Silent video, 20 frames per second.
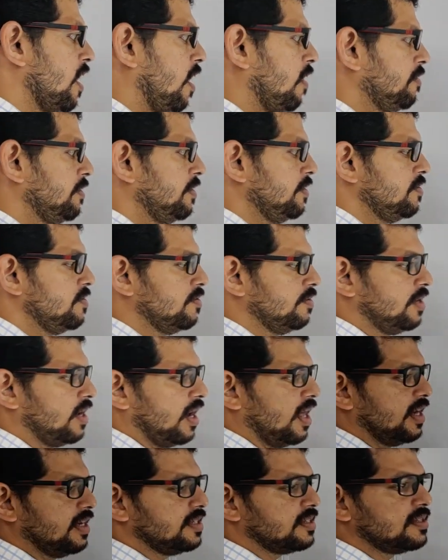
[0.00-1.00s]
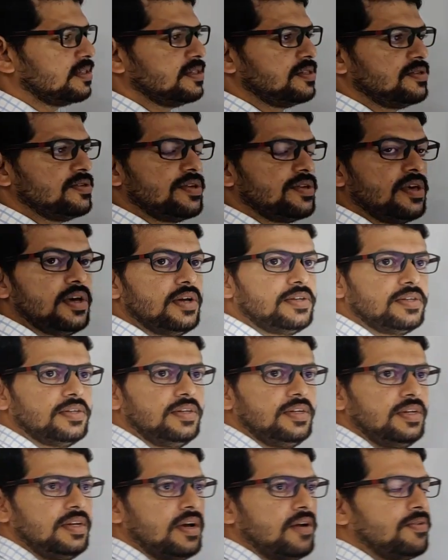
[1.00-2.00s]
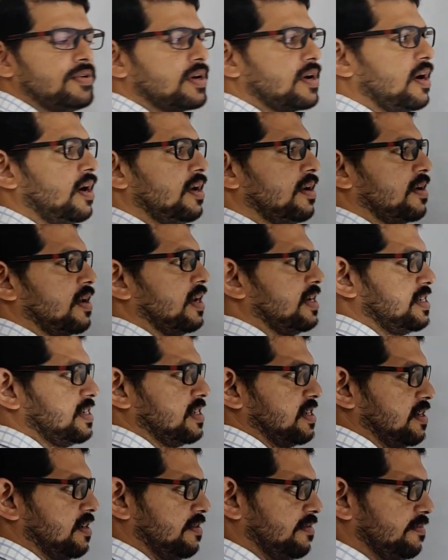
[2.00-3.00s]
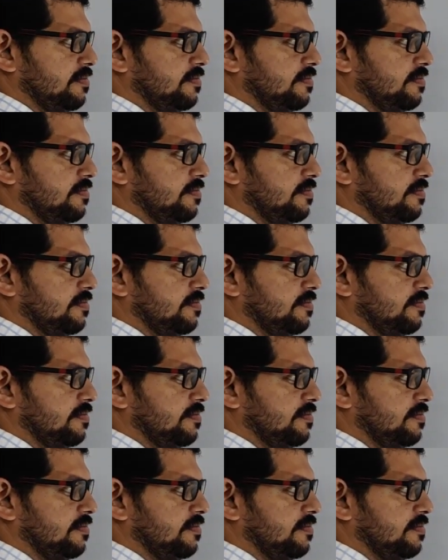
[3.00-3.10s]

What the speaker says: how to utilize this equation in our calculation.